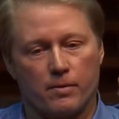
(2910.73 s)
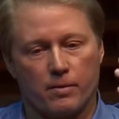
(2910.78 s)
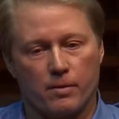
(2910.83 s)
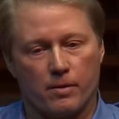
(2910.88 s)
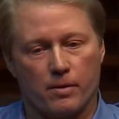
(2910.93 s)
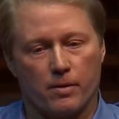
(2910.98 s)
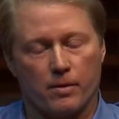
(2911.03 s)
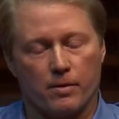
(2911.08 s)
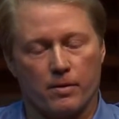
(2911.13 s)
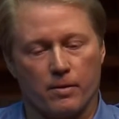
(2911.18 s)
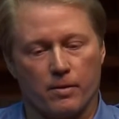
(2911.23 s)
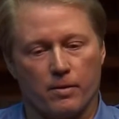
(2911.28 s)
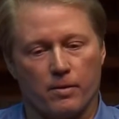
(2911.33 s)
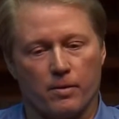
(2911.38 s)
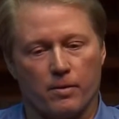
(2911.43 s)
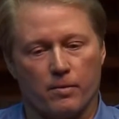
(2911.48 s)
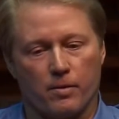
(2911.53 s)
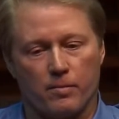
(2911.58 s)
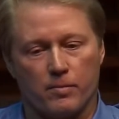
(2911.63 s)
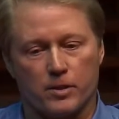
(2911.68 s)
you
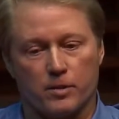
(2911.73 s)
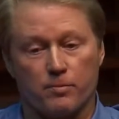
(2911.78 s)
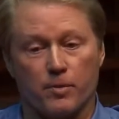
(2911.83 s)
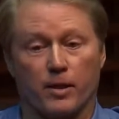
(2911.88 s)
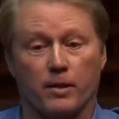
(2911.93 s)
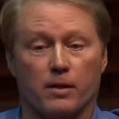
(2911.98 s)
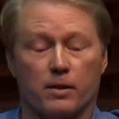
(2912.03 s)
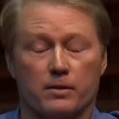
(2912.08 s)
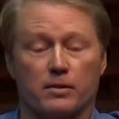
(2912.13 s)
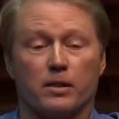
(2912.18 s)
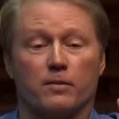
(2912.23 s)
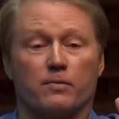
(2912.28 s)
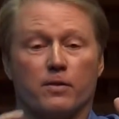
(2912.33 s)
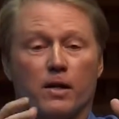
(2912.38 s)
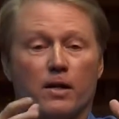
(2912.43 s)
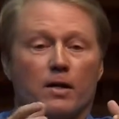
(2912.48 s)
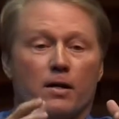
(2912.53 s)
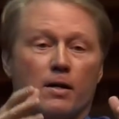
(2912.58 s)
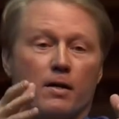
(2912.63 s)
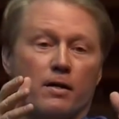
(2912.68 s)
know, obviously my kids have
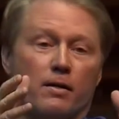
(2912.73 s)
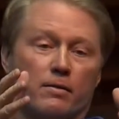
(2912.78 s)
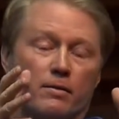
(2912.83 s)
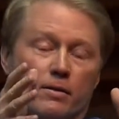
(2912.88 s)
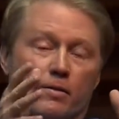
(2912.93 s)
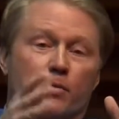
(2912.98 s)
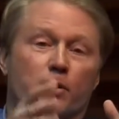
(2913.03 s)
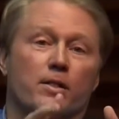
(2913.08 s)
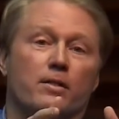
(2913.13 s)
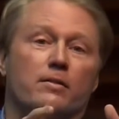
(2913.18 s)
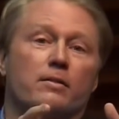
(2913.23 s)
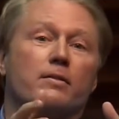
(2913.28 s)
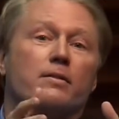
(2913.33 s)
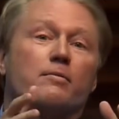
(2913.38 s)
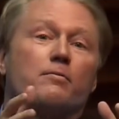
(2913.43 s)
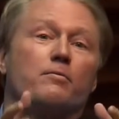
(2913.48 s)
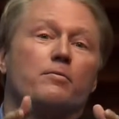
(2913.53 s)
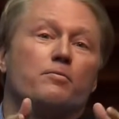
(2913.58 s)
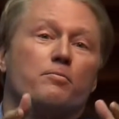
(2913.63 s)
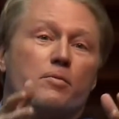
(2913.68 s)
limited
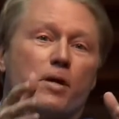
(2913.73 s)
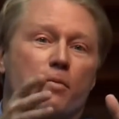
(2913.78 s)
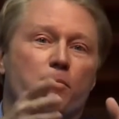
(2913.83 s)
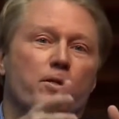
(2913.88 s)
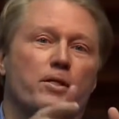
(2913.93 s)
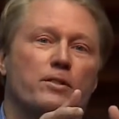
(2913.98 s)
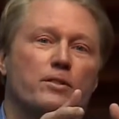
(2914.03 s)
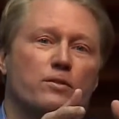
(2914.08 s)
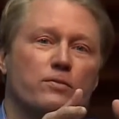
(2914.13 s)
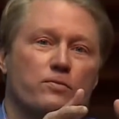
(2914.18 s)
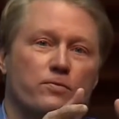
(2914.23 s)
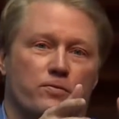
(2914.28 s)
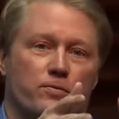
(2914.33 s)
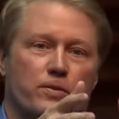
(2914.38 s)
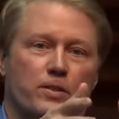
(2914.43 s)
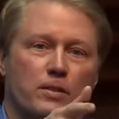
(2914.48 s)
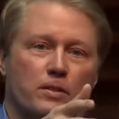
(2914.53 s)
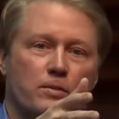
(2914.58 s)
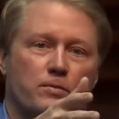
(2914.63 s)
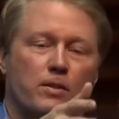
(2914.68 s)
memories
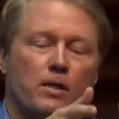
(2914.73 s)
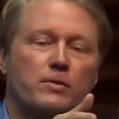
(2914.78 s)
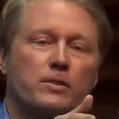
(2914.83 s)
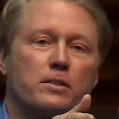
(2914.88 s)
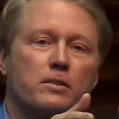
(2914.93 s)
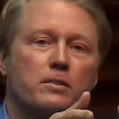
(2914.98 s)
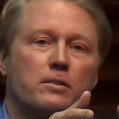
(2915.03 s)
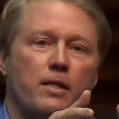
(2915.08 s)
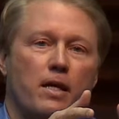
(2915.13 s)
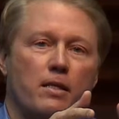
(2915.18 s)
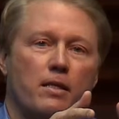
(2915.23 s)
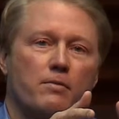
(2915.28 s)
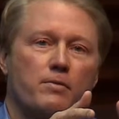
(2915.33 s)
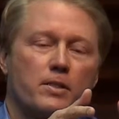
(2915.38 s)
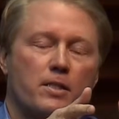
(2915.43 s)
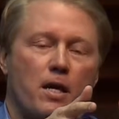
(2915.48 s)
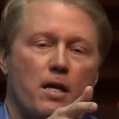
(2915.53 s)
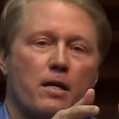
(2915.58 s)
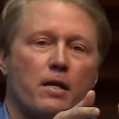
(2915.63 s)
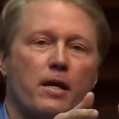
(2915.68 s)
because I was ten, they were
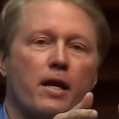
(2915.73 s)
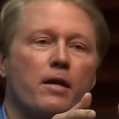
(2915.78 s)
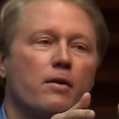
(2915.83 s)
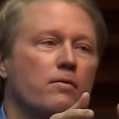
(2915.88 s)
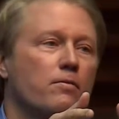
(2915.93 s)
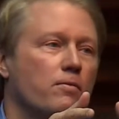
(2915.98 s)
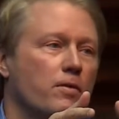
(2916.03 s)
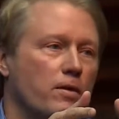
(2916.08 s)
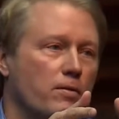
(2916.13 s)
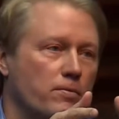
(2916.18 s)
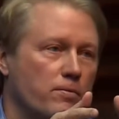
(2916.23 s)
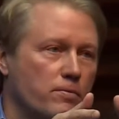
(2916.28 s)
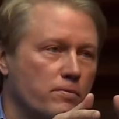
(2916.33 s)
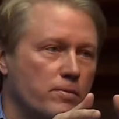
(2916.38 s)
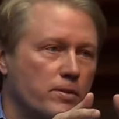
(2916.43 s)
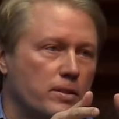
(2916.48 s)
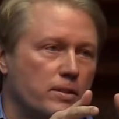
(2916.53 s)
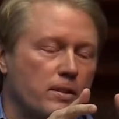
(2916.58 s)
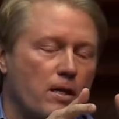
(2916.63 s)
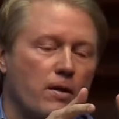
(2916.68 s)
10 and 8 when
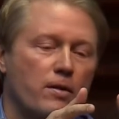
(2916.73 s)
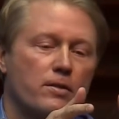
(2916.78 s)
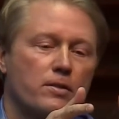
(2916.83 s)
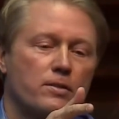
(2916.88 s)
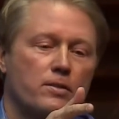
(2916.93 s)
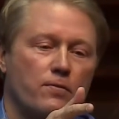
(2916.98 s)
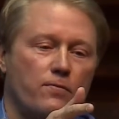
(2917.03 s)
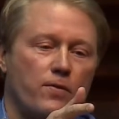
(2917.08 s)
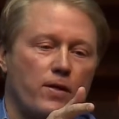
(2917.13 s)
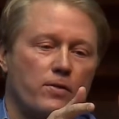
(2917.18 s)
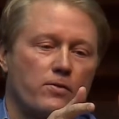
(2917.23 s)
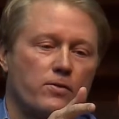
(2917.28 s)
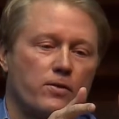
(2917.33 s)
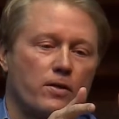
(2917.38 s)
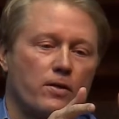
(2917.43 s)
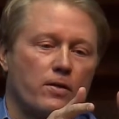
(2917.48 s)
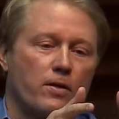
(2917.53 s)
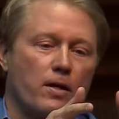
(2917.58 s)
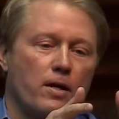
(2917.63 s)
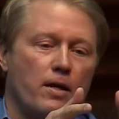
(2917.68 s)
we started this
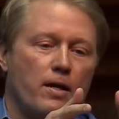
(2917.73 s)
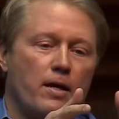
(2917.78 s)
adventure.